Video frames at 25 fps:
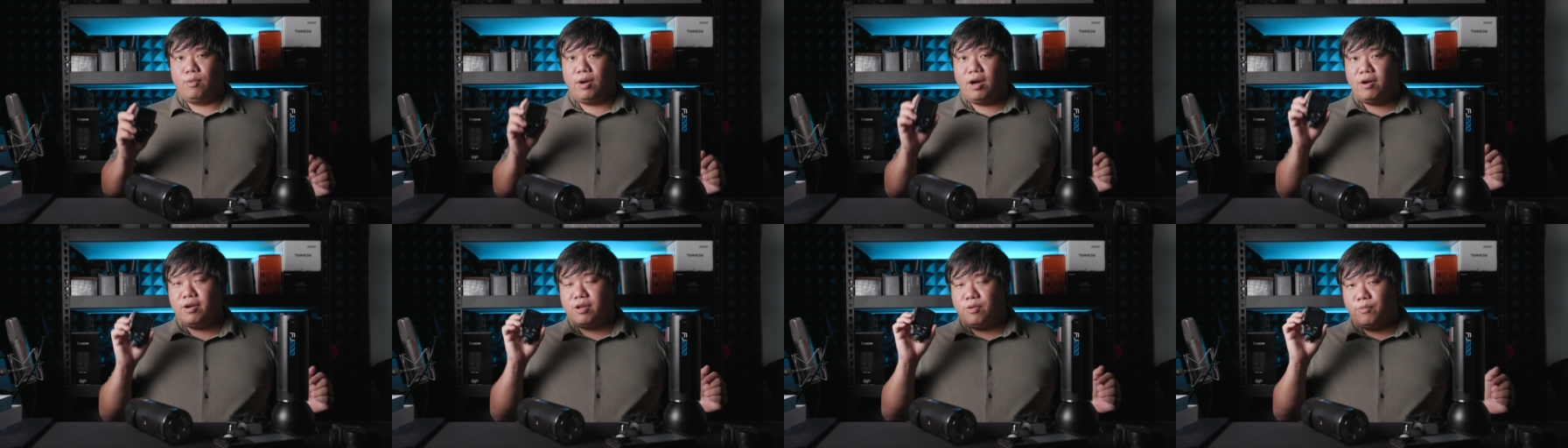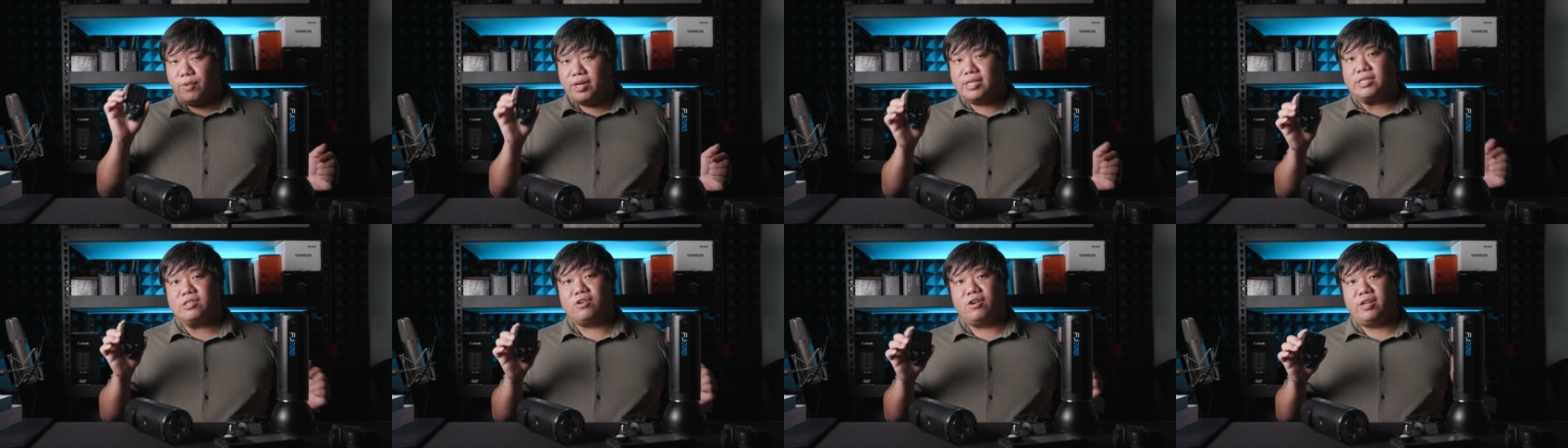While in
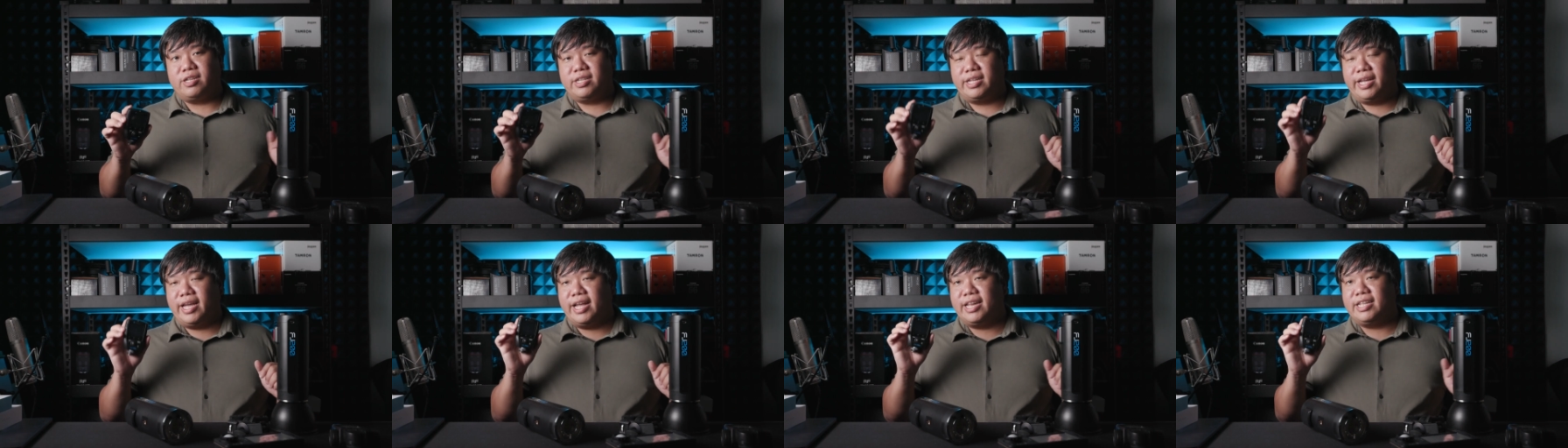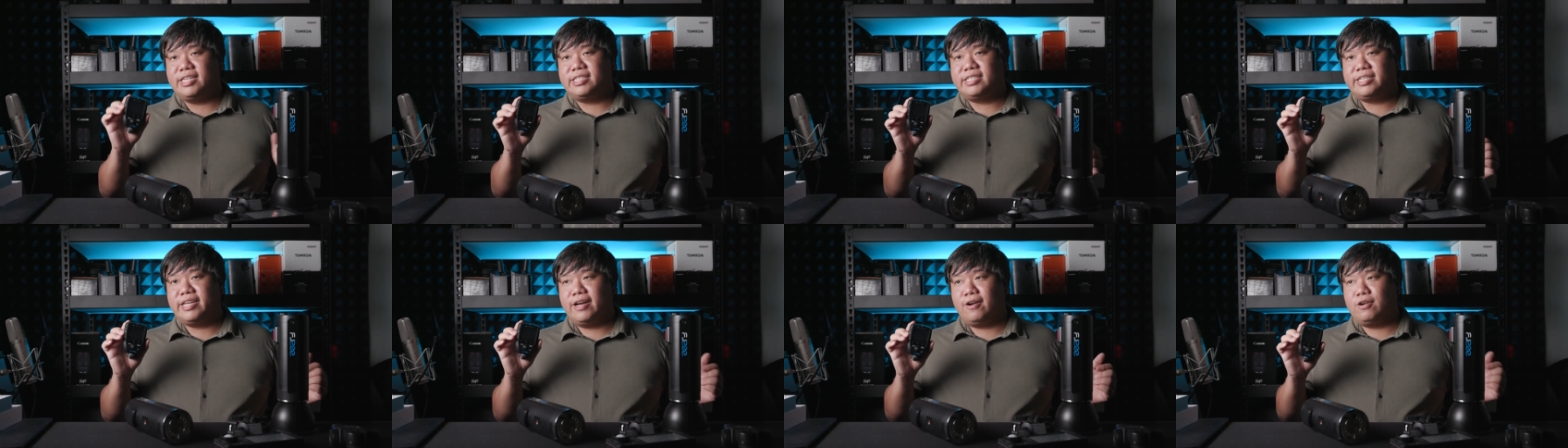Westcott, they at
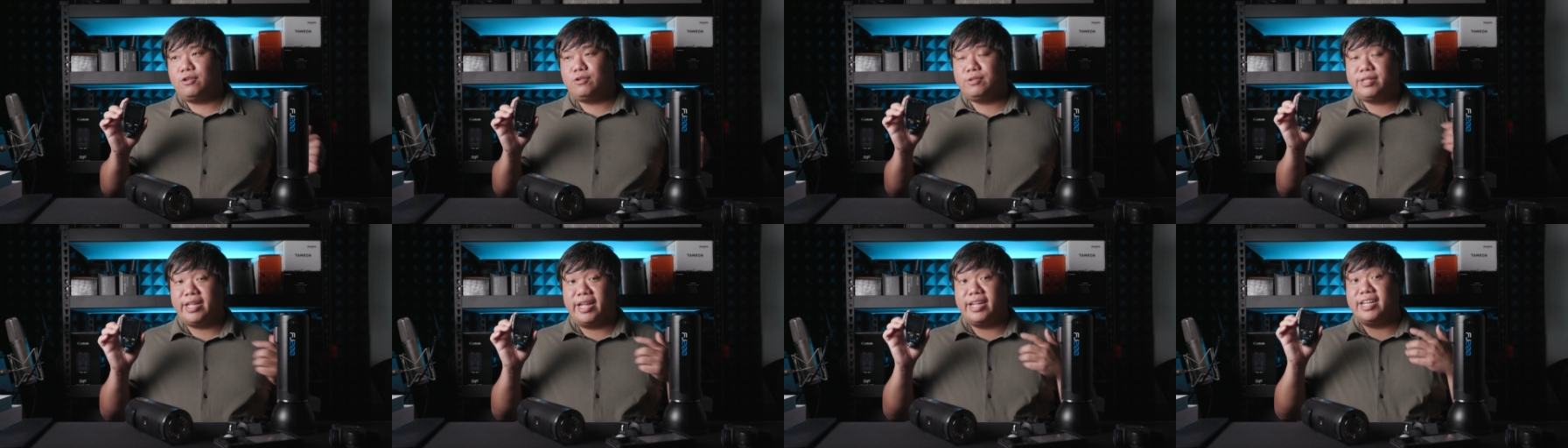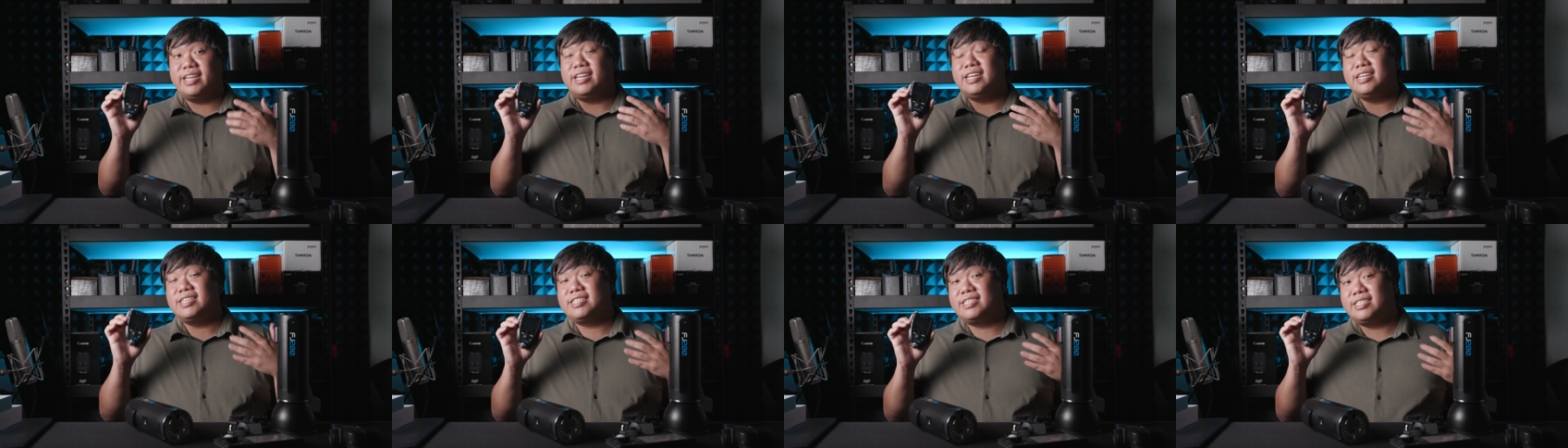least tell you that
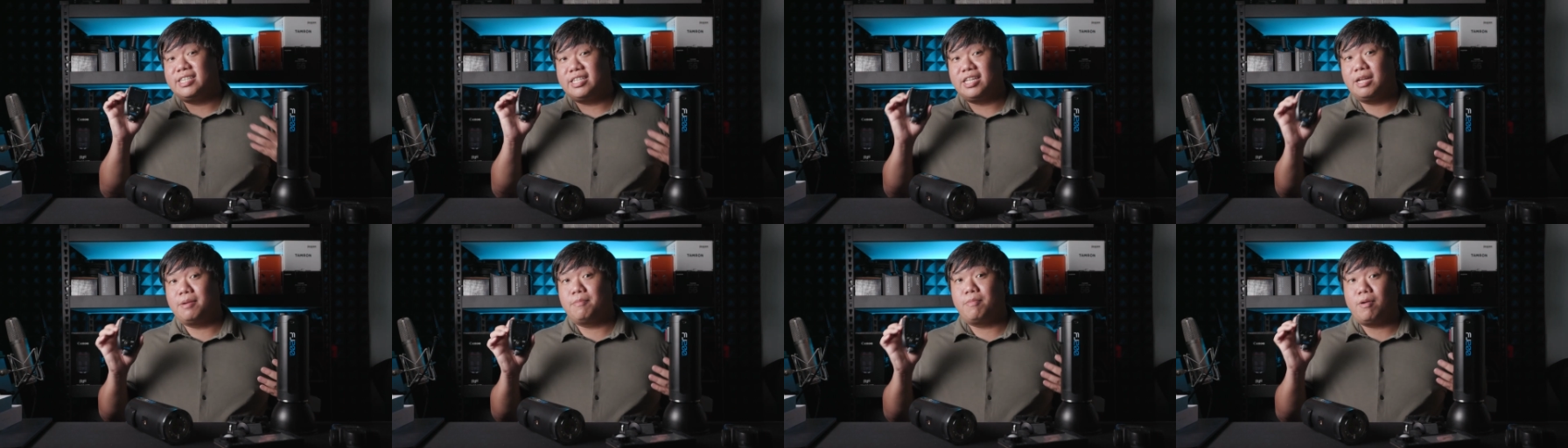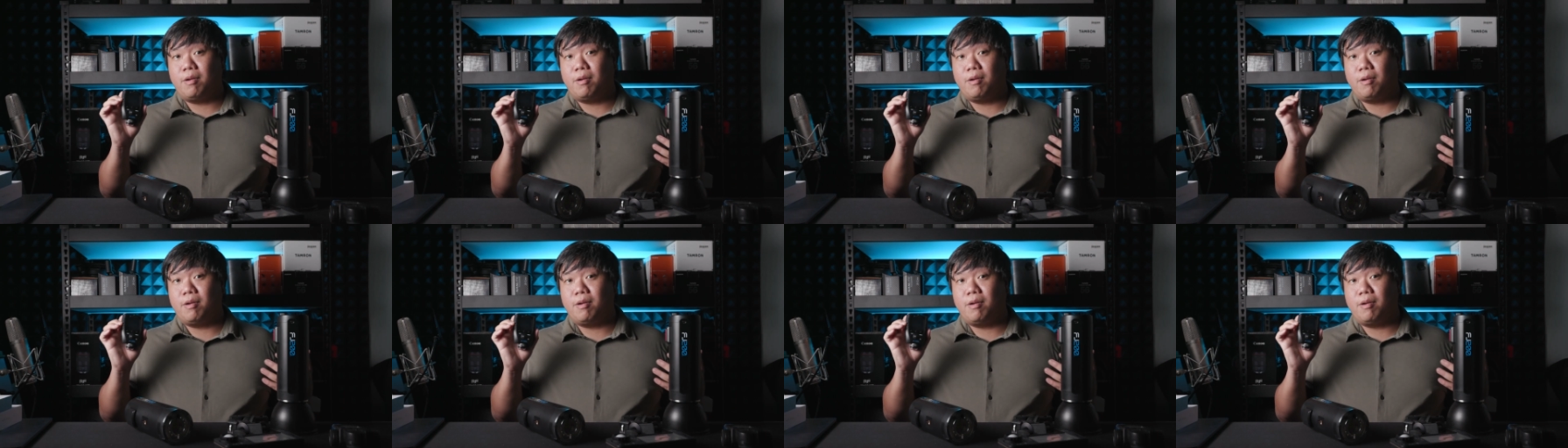it is sitting